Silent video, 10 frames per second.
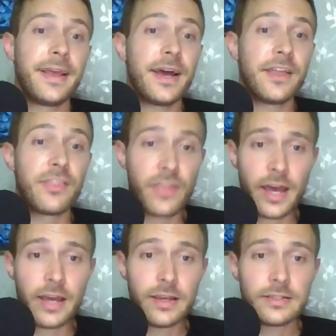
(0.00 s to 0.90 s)
And
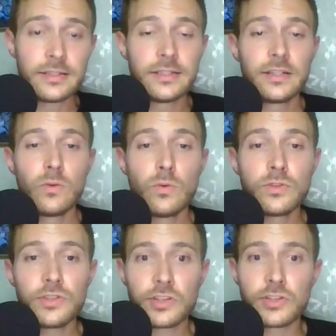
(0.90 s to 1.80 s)
that
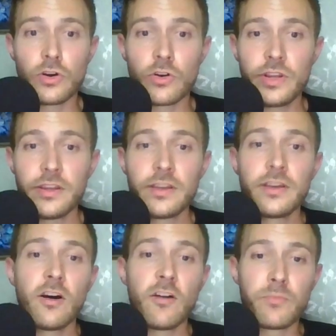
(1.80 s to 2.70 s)
was the story
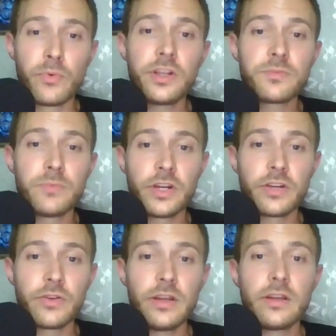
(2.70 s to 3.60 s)
of British
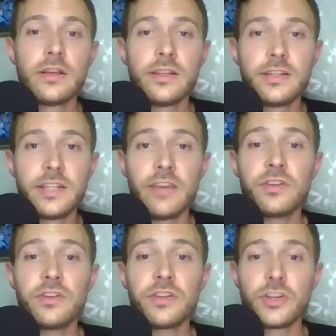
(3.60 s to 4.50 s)
murderer
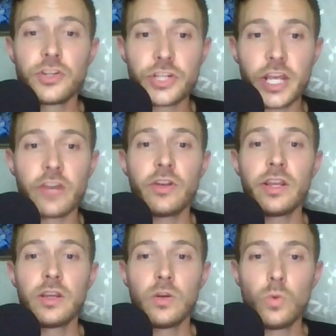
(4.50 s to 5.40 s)
David Chenery
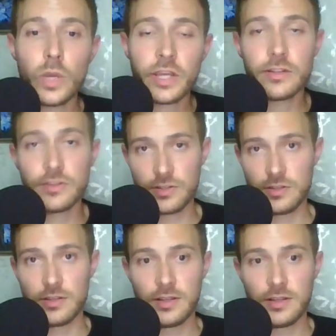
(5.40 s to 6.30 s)
Wickens.
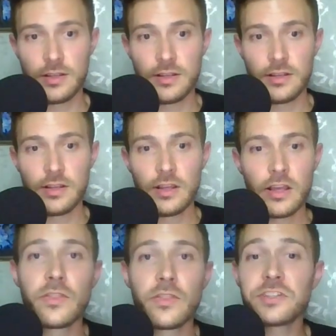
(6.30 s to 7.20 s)

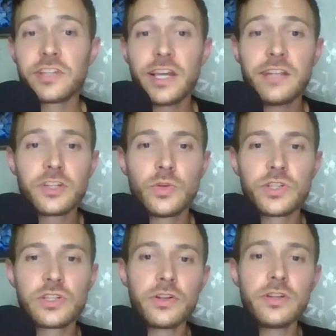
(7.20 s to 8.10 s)
Thanks again to
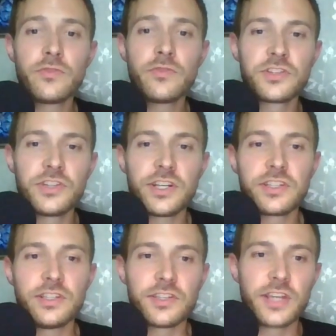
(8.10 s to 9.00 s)
Chris Condon for
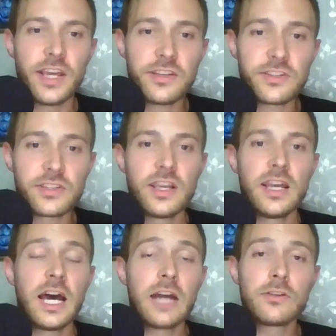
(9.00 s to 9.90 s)
suggesting this case.
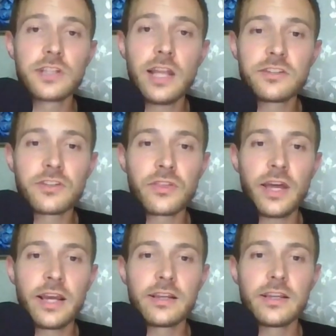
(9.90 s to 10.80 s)
I'd also like to
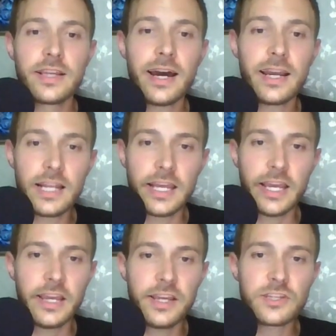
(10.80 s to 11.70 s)
thank
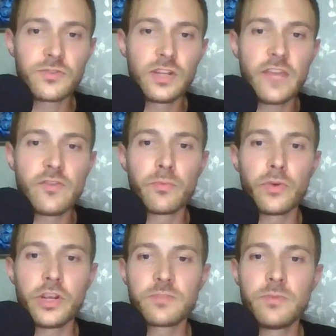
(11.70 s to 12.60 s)
Kylie H for leaving
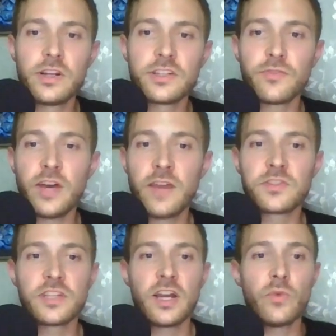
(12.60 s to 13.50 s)
British Murders a
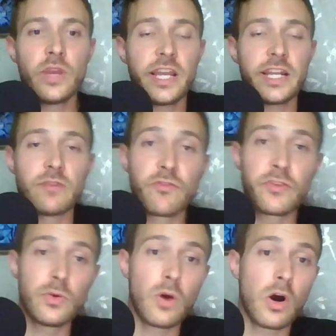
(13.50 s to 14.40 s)
five star rating and
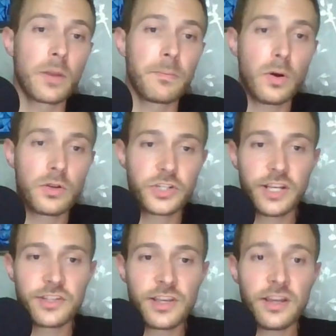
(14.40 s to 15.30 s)
review on
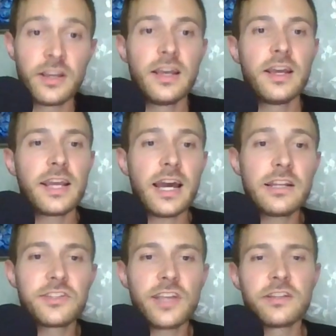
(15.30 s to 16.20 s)
Podchaser.
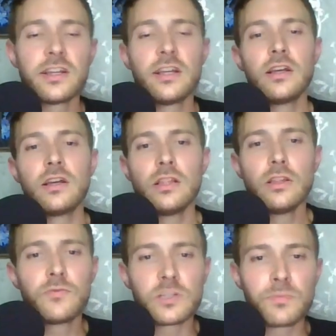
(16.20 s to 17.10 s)
Kylie said,
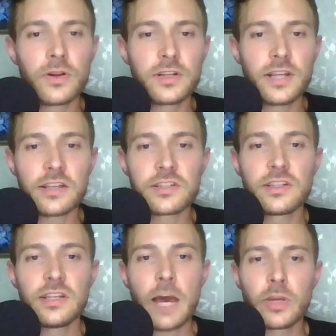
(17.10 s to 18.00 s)
Love this
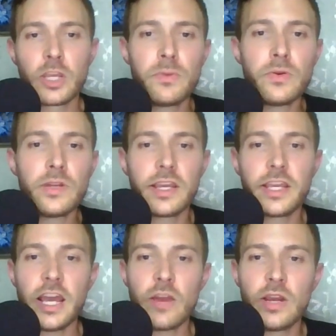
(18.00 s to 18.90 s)
podcast. I'm a community
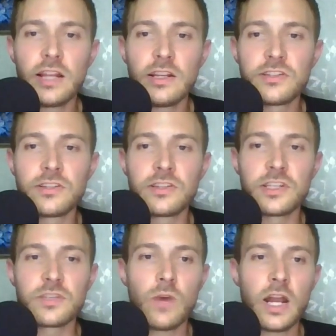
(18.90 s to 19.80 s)
carer and listen to
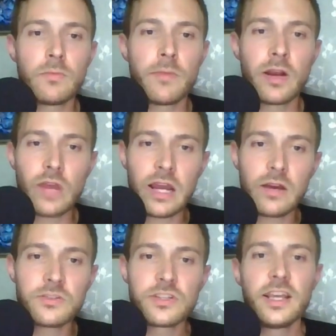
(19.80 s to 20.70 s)
this while I'm on my
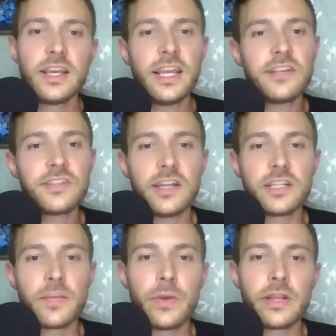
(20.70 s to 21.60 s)
rounds easy to
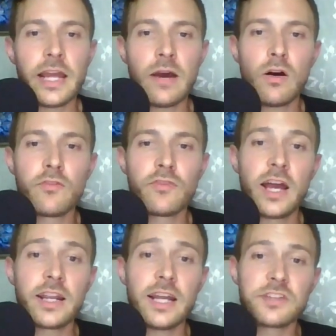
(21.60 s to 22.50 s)
dip in and out of,
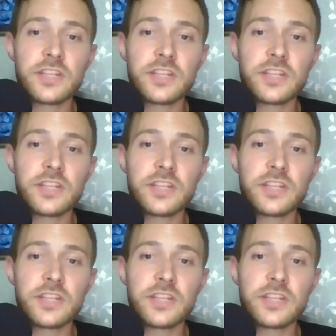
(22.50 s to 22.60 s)
and has